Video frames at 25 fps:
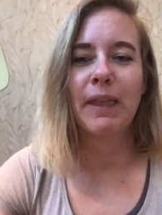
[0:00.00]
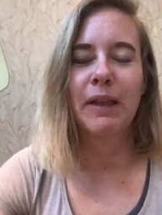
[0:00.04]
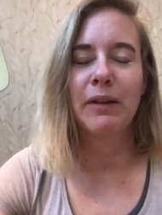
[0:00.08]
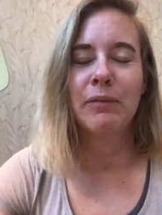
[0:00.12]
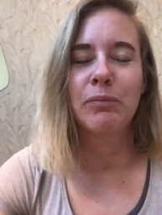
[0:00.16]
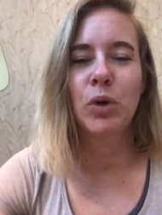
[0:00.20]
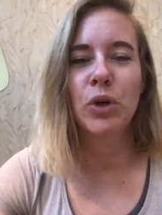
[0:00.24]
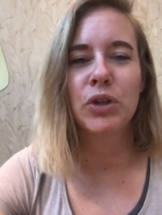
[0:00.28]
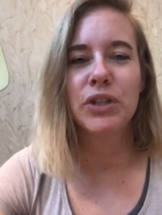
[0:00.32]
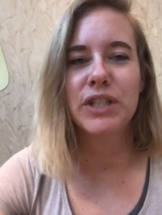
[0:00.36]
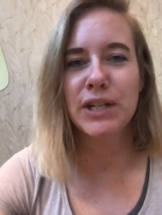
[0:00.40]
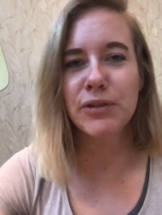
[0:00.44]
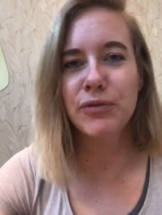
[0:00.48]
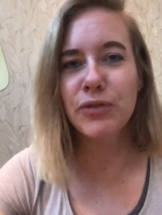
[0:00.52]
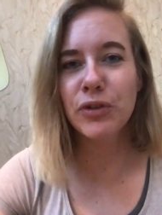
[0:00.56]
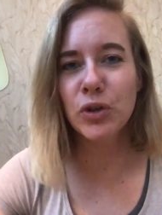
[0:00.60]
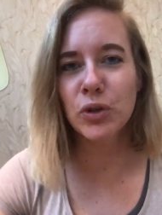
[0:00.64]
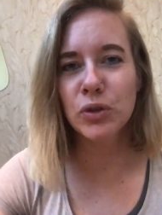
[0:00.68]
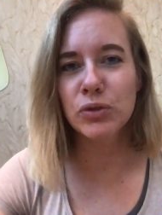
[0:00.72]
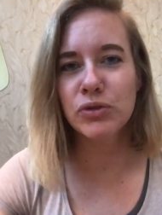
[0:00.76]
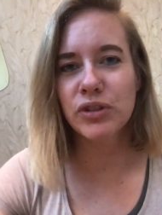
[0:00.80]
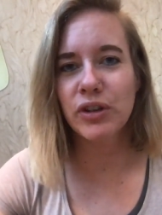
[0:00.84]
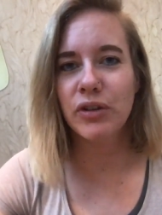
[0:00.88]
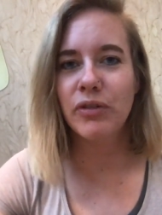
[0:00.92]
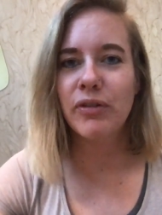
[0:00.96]
more
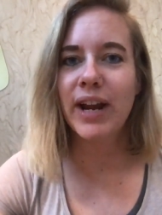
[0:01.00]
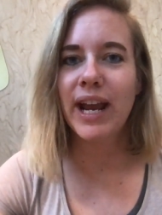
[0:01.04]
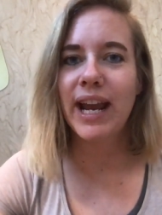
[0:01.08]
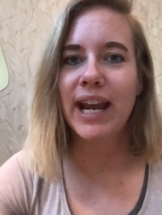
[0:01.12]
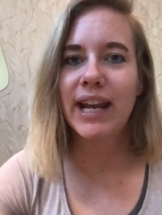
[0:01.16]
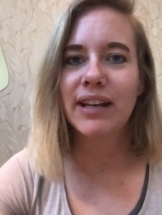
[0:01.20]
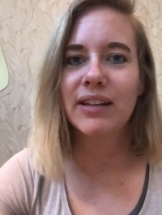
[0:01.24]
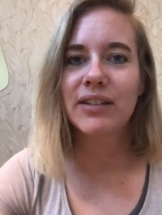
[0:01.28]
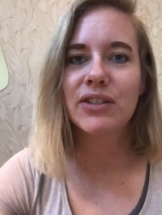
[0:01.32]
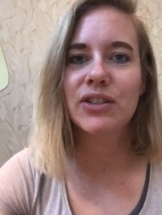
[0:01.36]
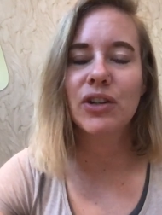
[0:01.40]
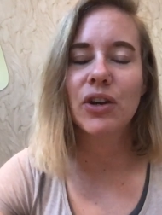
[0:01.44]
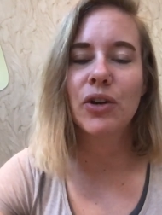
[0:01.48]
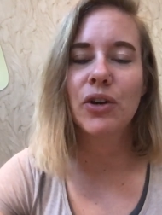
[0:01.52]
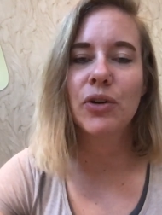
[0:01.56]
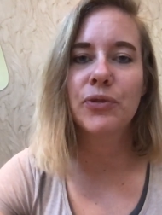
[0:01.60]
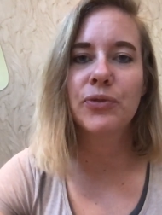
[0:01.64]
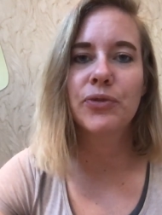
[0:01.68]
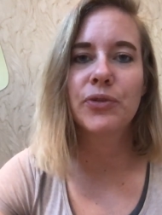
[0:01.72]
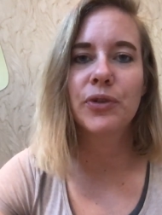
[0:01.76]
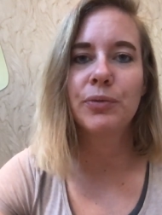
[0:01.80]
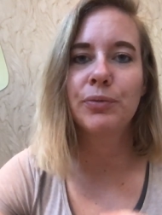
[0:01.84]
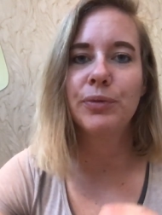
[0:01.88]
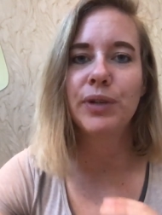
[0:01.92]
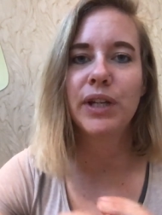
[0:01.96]
difficult terrain. So
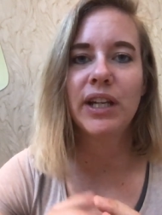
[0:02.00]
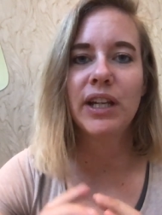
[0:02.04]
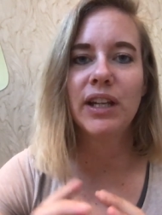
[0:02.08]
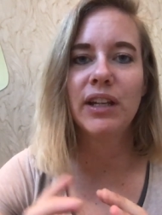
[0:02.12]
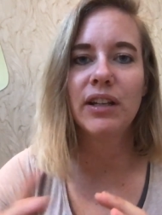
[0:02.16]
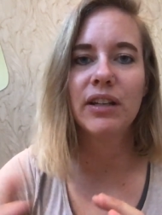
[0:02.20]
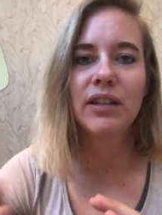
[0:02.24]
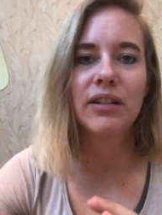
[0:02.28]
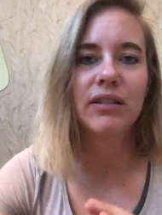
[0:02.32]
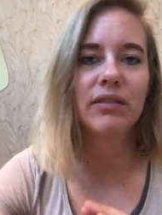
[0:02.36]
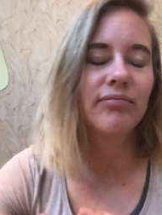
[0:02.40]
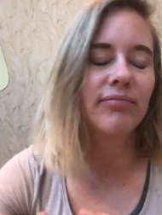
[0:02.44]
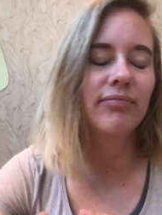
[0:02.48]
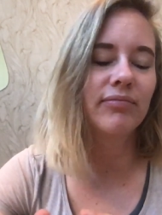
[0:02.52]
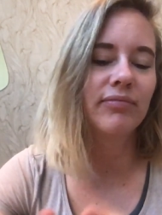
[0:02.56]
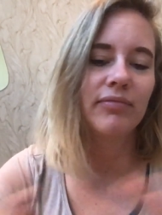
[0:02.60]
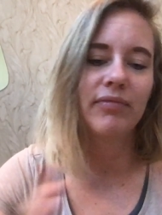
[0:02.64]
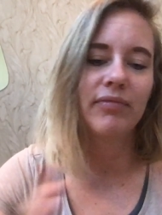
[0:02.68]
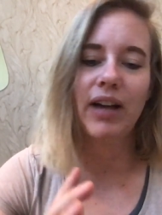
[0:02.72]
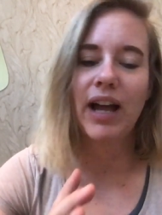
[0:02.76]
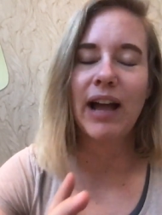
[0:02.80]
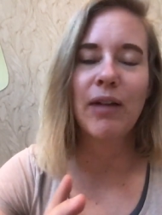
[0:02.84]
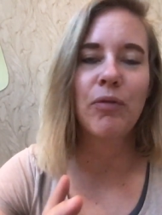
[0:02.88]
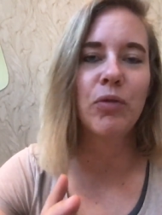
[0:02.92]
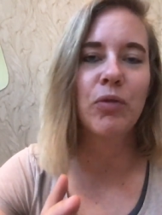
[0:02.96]
for me,
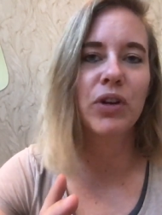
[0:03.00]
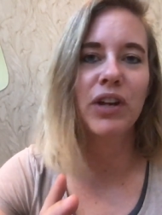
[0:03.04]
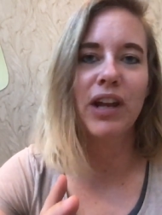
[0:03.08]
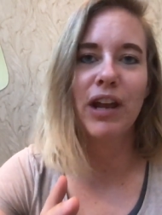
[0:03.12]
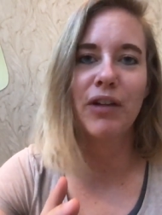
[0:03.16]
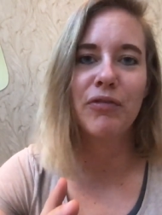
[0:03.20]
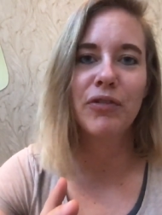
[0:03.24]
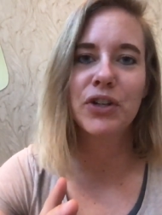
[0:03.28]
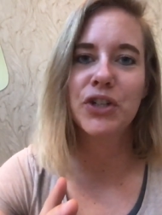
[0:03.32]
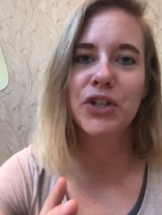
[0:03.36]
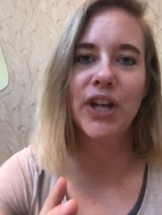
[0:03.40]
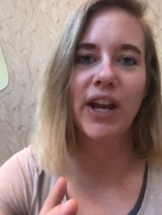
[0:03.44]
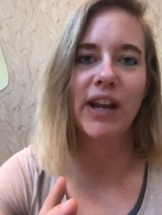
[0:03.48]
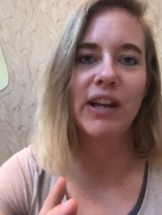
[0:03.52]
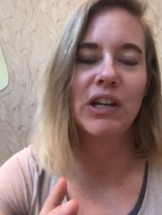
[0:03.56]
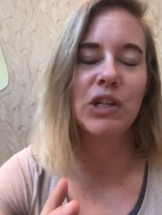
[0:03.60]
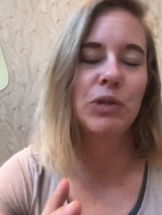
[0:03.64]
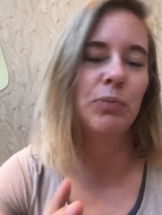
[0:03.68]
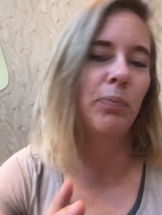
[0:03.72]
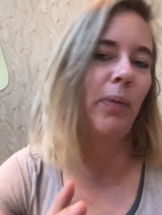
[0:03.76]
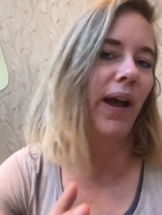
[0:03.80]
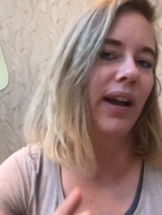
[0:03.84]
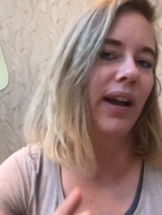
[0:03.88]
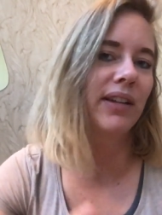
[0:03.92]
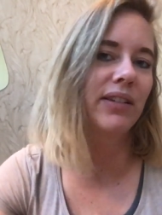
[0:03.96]
I would never
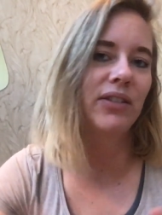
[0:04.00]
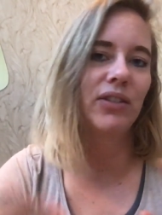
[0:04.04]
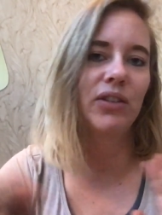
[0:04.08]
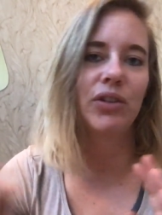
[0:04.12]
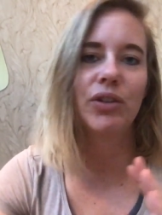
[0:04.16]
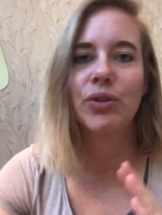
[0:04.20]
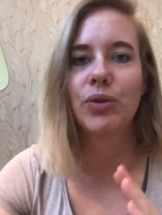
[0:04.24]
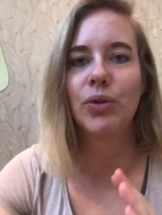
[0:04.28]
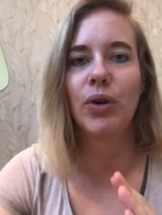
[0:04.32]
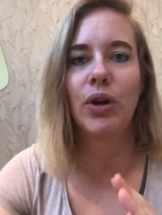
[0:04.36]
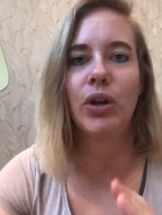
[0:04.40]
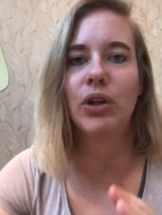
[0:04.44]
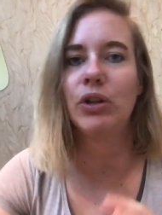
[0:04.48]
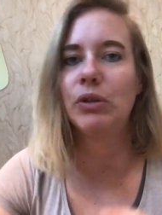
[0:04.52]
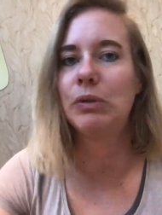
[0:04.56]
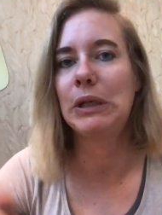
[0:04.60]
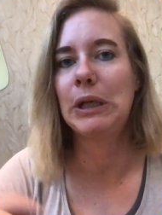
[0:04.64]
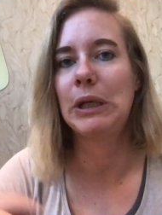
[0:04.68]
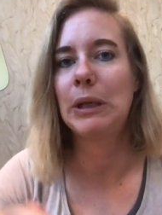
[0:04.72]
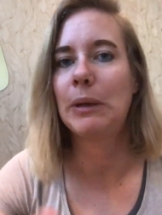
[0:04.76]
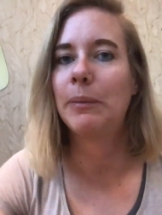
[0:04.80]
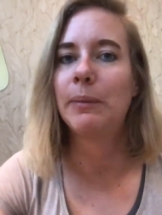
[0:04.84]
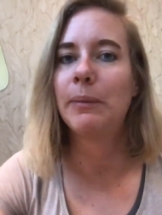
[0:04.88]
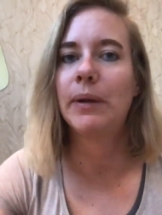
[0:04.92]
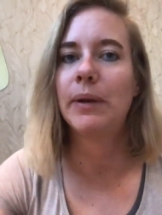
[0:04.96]
change back to
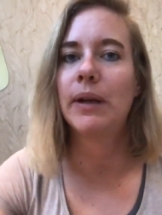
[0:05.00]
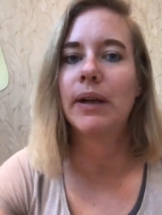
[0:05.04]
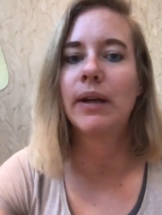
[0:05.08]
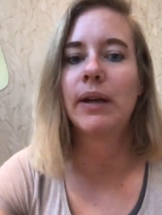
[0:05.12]
aluminum